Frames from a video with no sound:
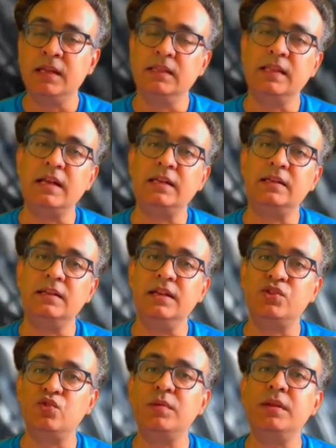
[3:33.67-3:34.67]
that
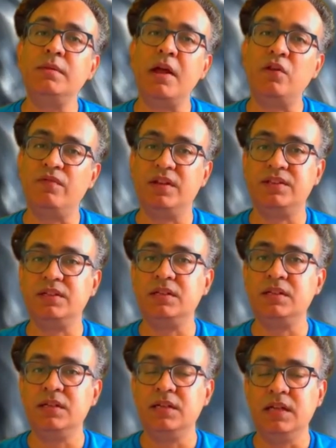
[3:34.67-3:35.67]
needs to be manufactured
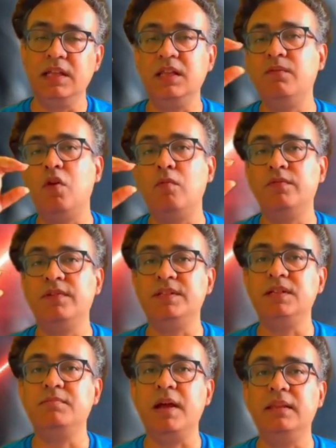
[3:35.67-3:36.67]
in the form of a
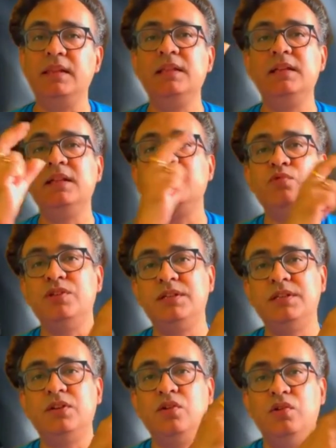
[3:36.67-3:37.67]
chip, and then it is
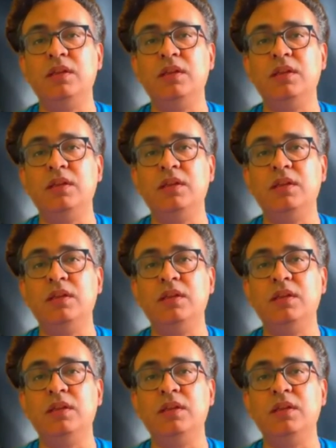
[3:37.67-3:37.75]
projected on